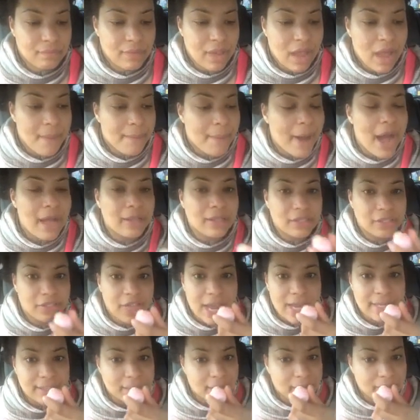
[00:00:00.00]

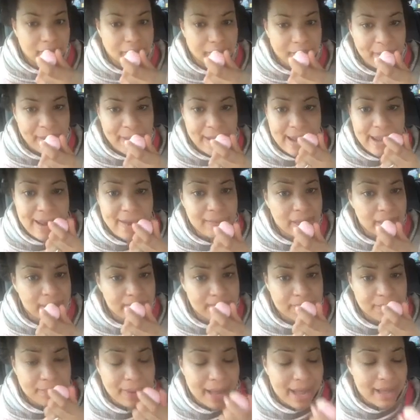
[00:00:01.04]
apologizing. I don't want
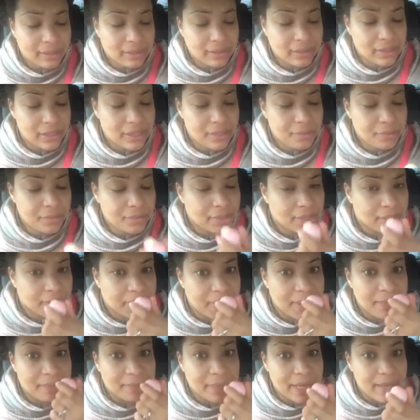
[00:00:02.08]
his apology.
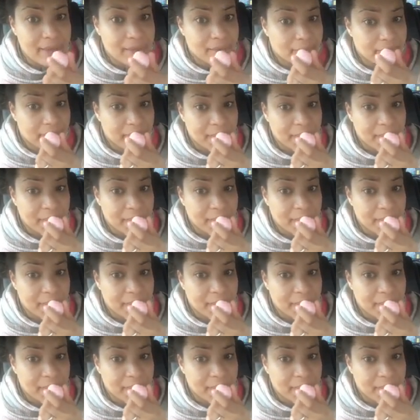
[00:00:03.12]
Keep that.